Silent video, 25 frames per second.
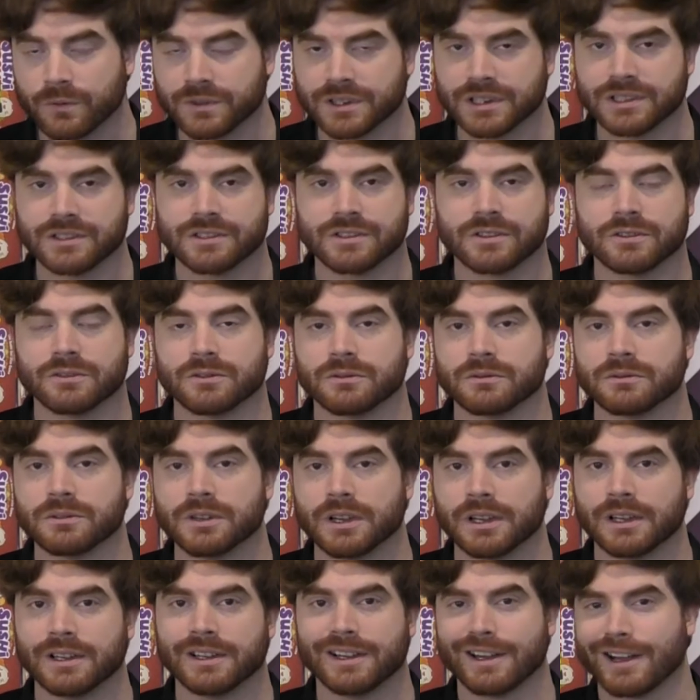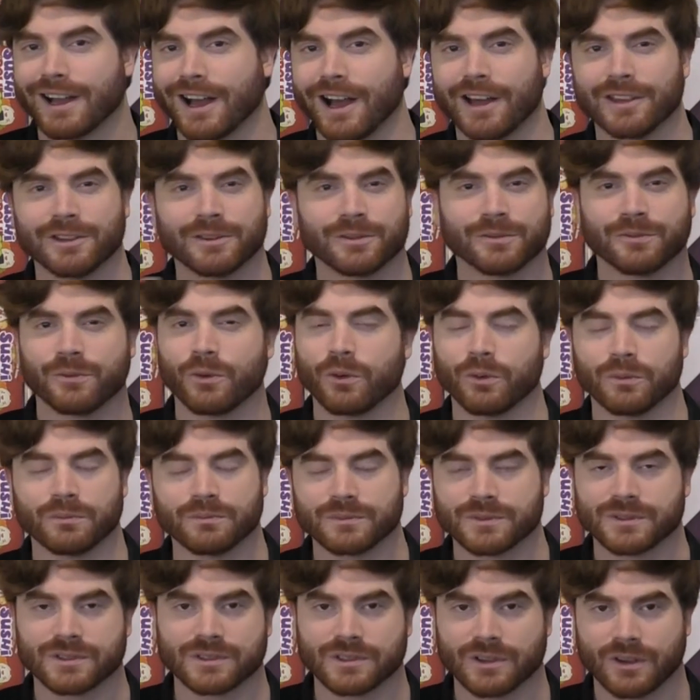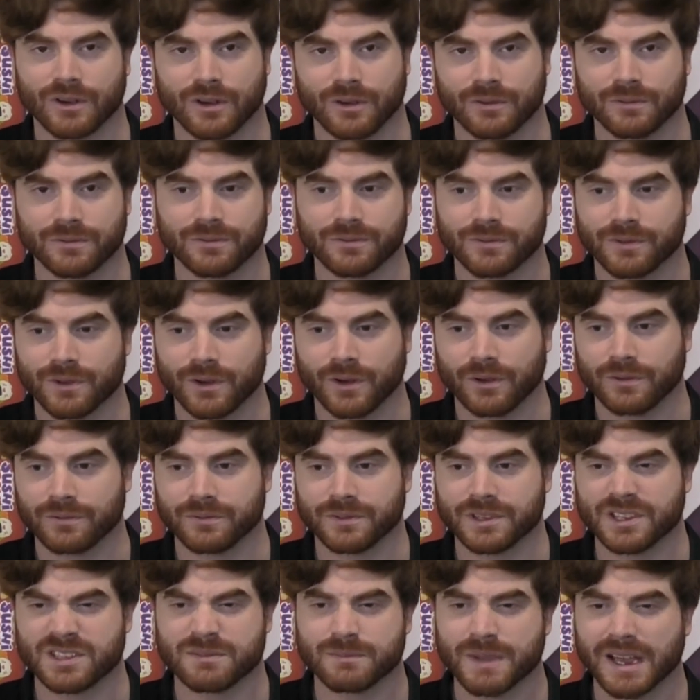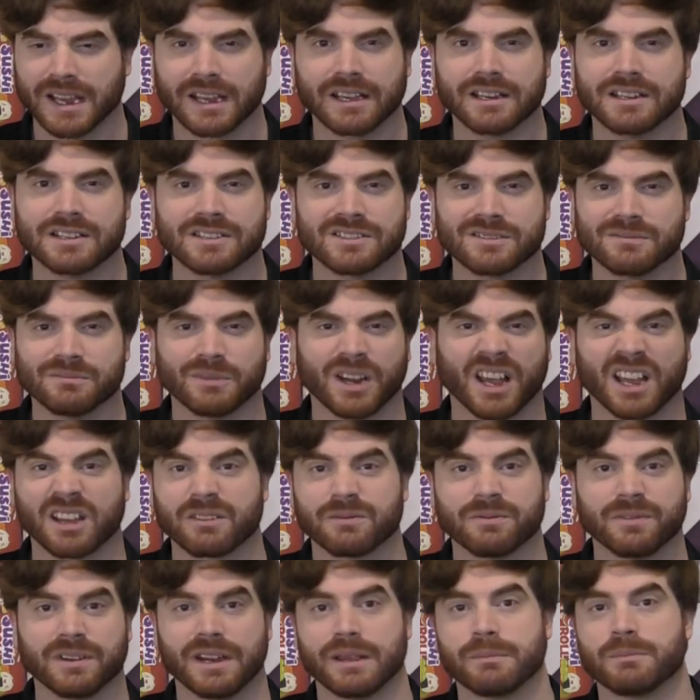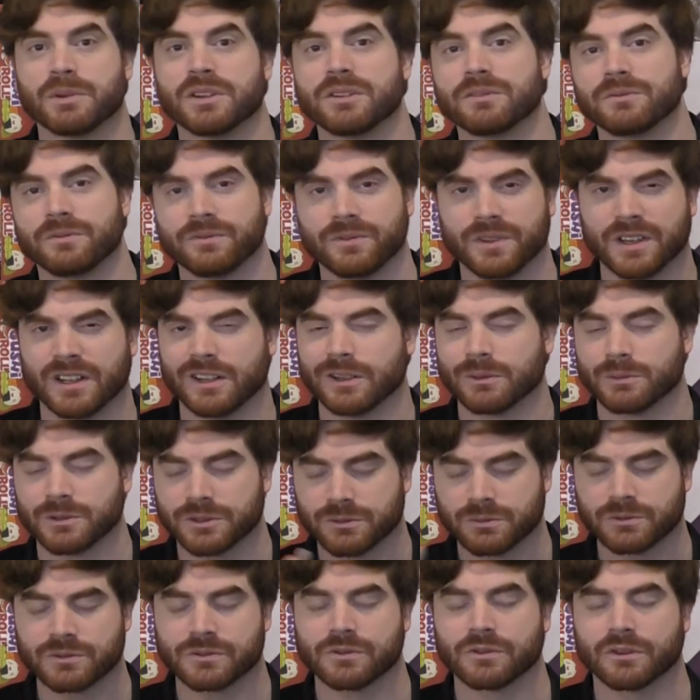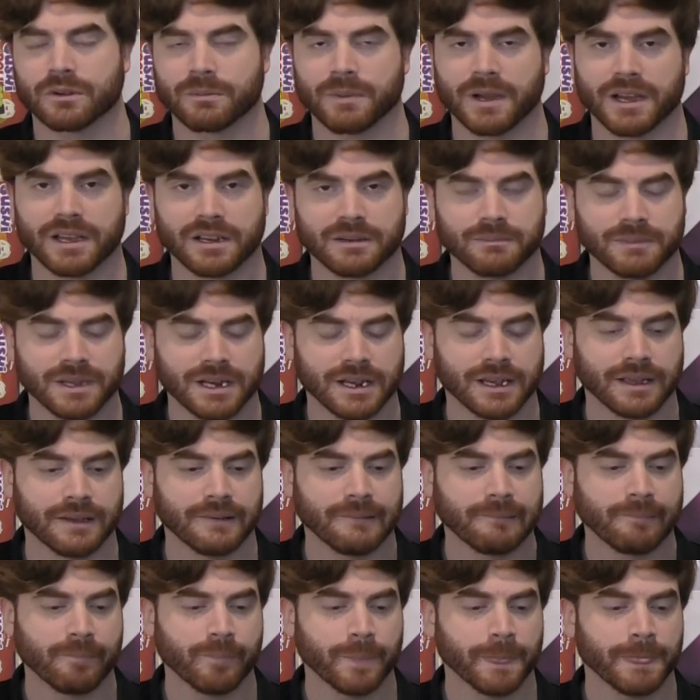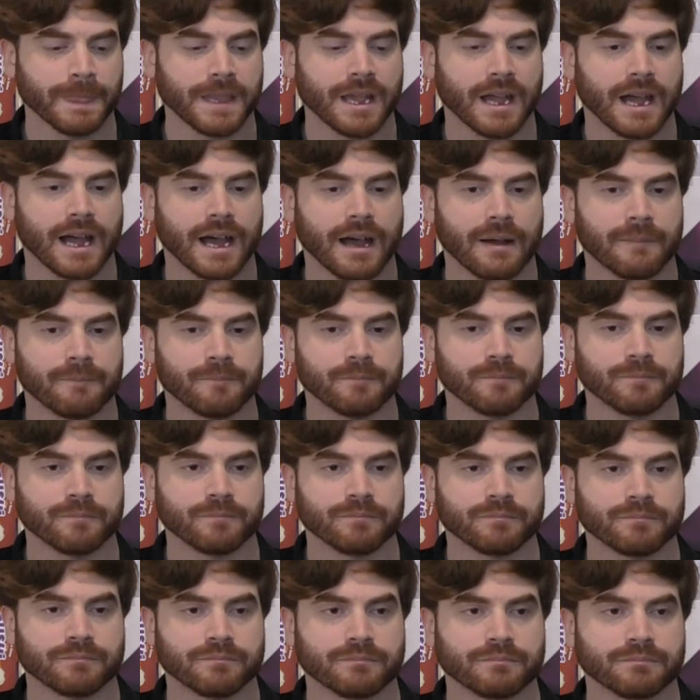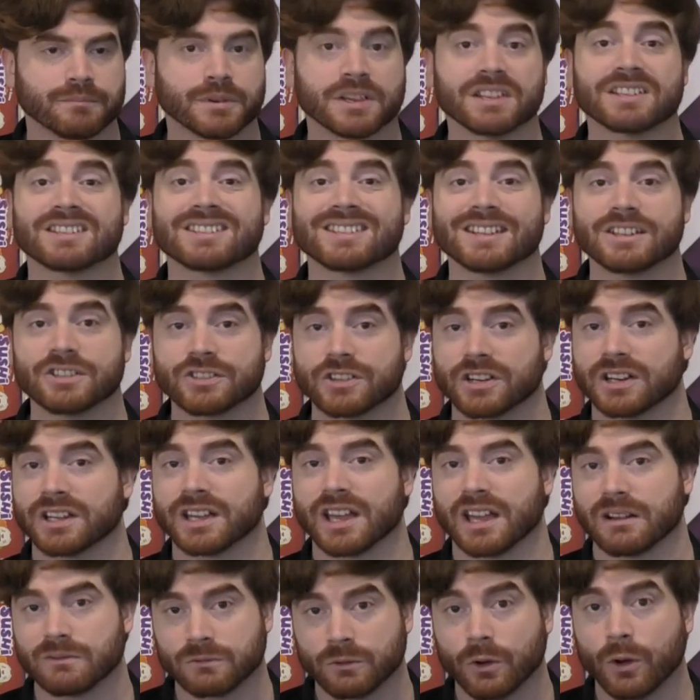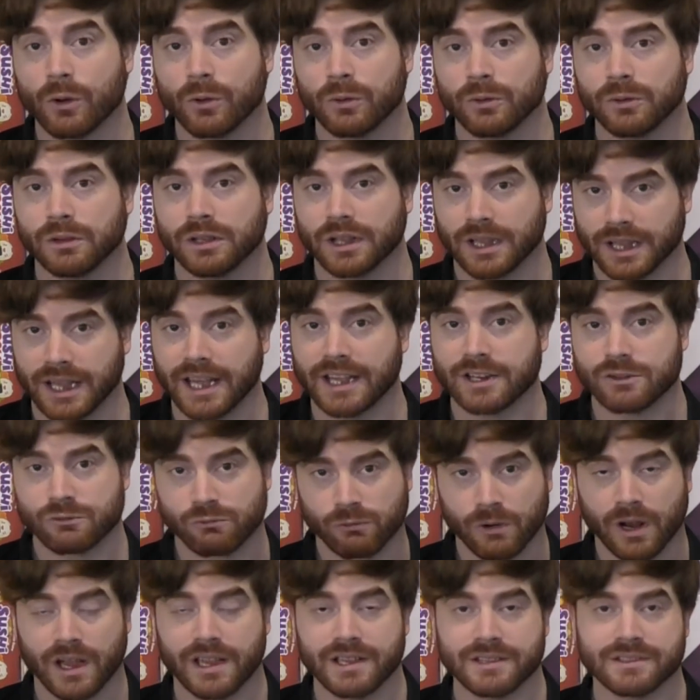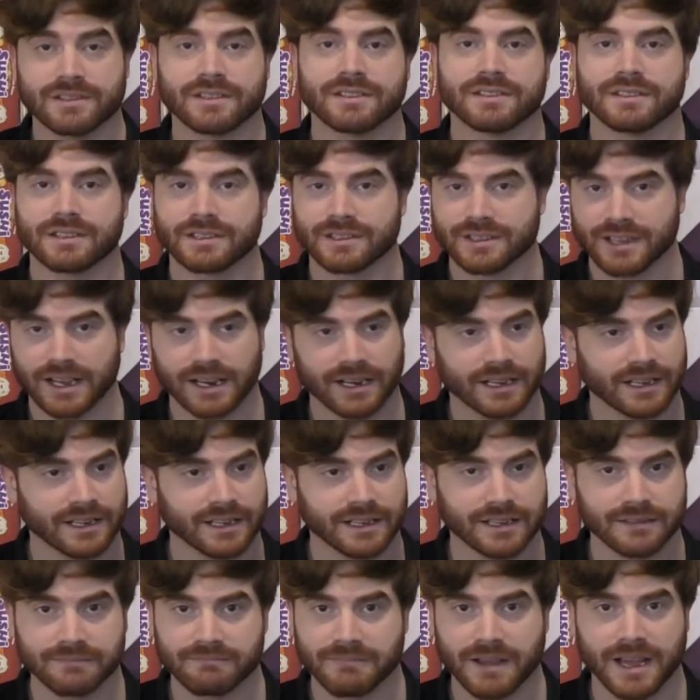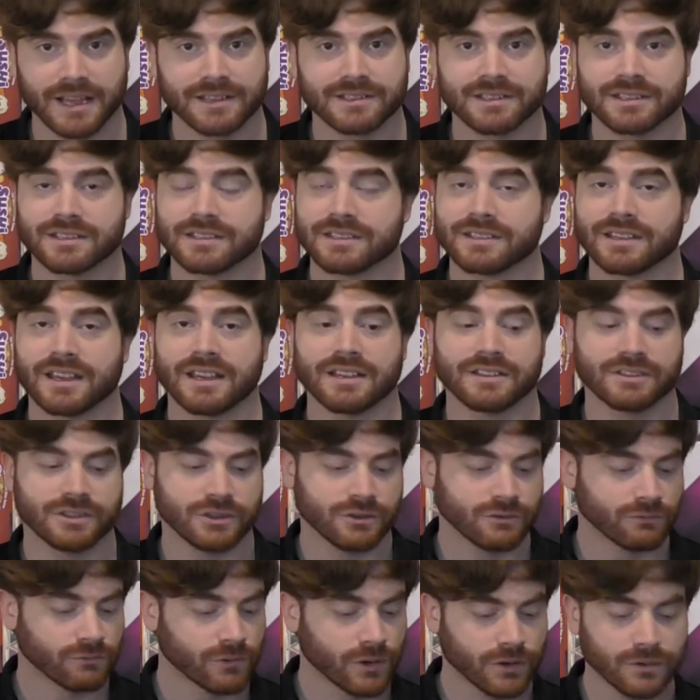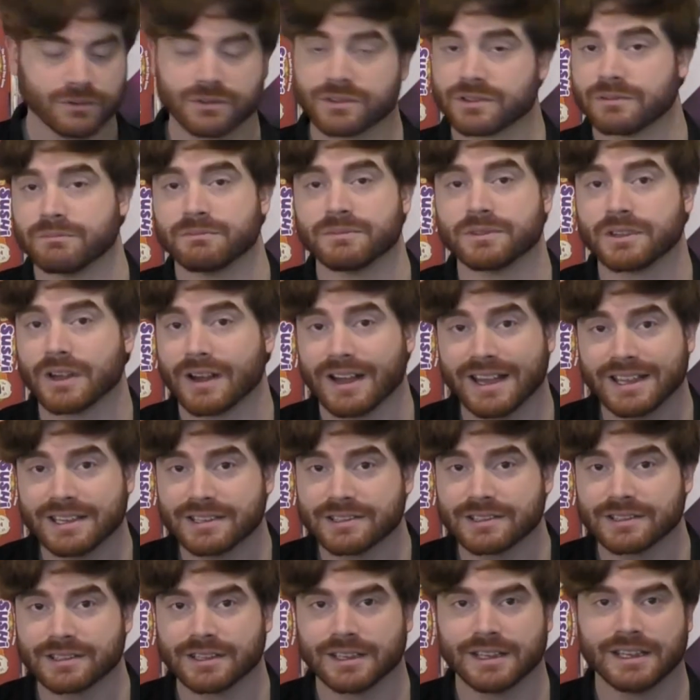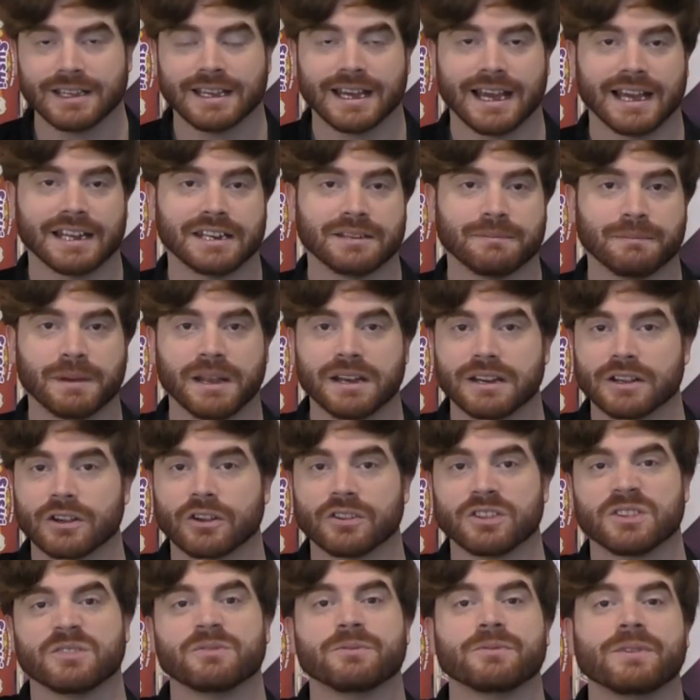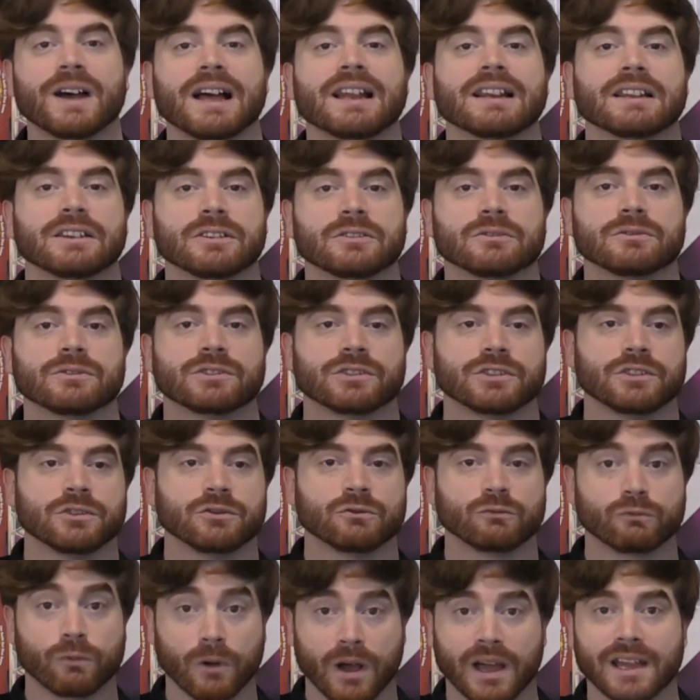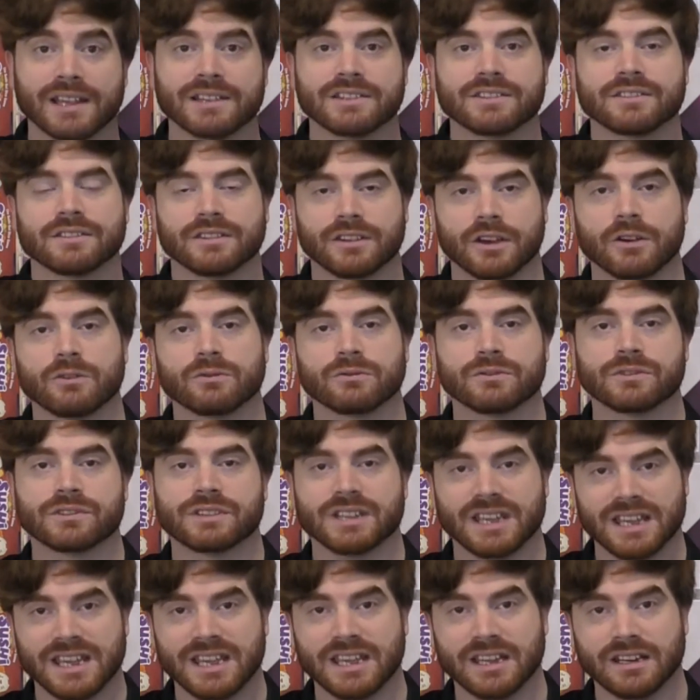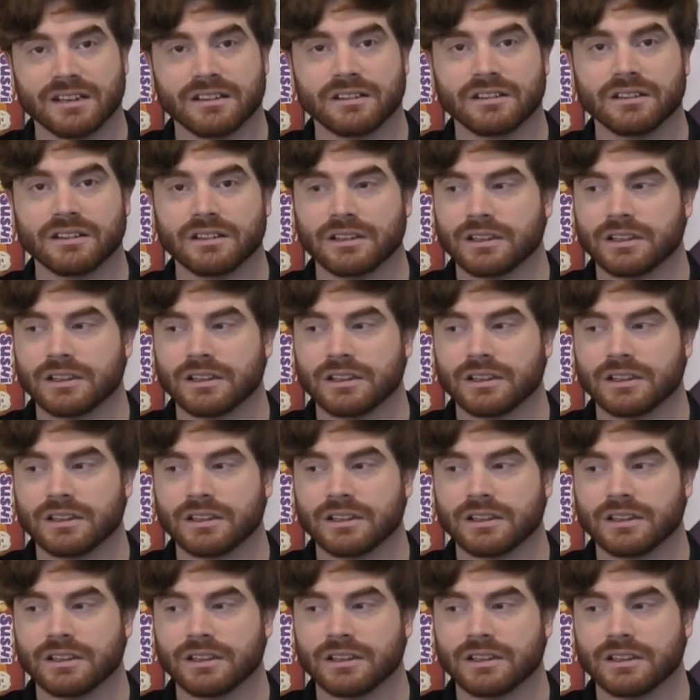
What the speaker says: into other forms of this mechanism like flip and fill, which we'll talk about in a minute. But essentially a roll and write is exactly as it says. You roll some dice, and depending on the values you write those in